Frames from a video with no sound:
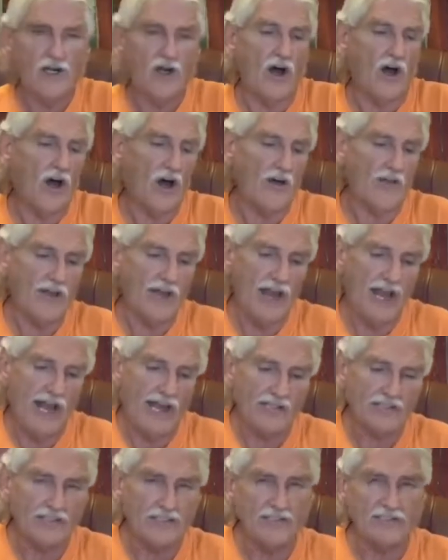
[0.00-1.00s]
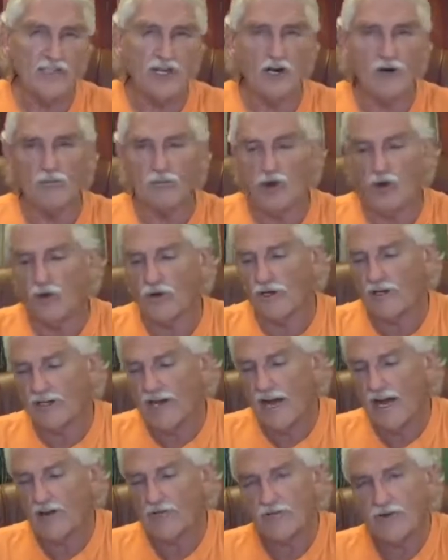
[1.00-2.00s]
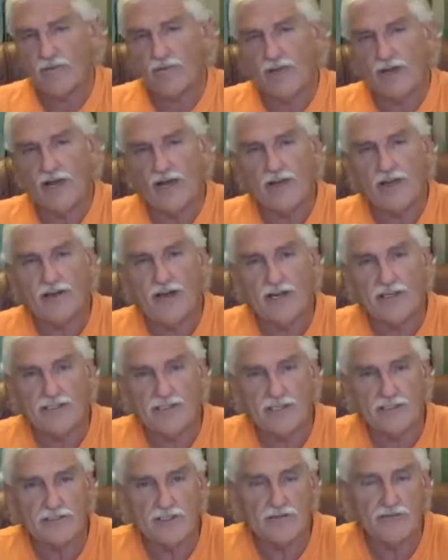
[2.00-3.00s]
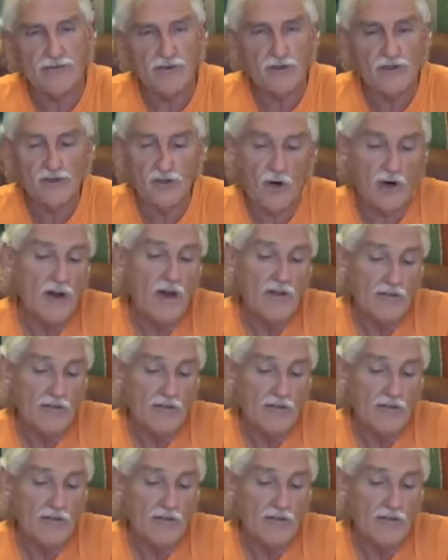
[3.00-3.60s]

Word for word: to all the acids that are broken down from the undigested foods, or